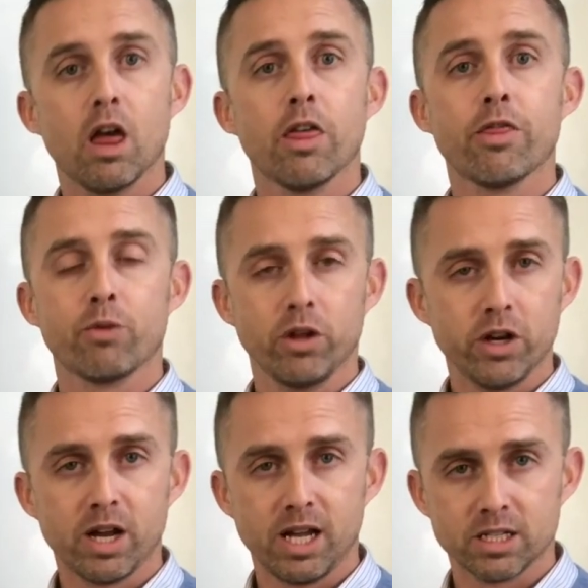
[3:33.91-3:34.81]
thrill
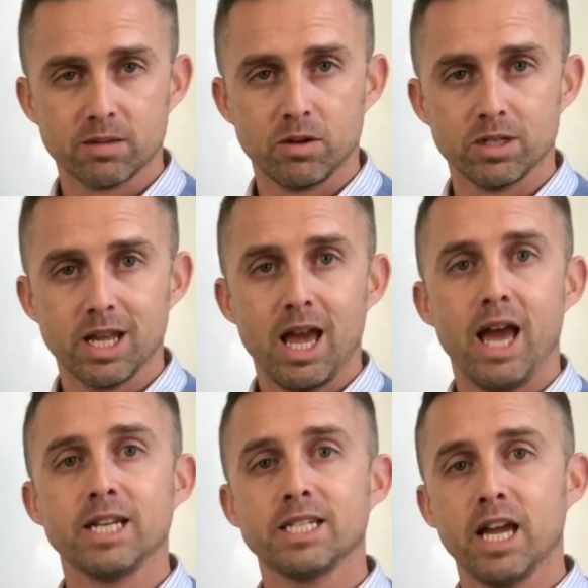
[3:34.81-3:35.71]
your customers,
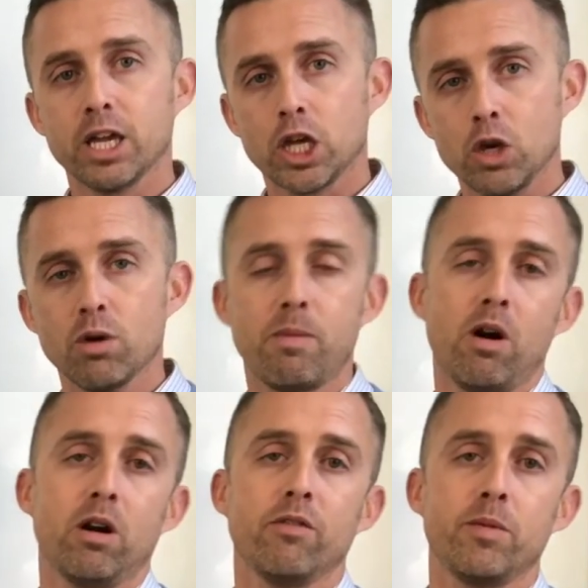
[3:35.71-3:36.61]
and set you
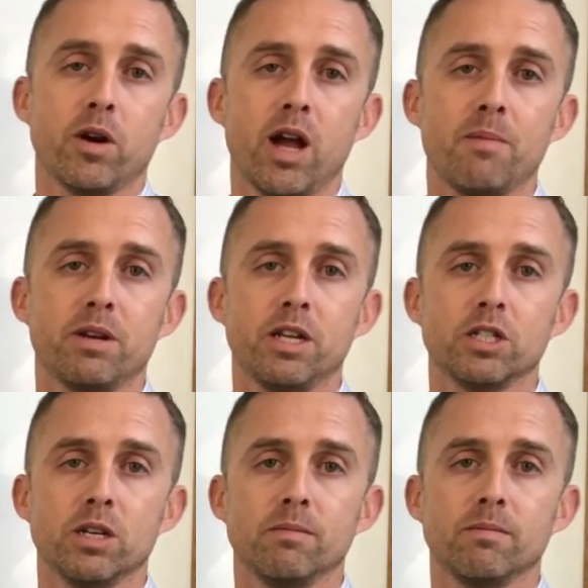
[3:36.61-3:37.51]
apart from your
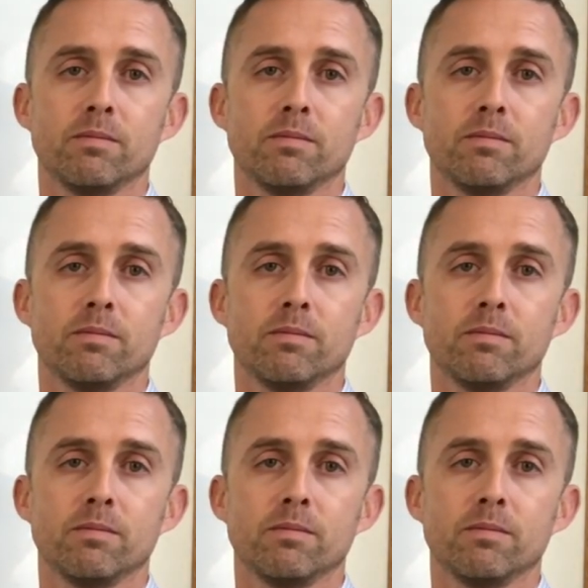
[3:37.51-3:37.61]
competition.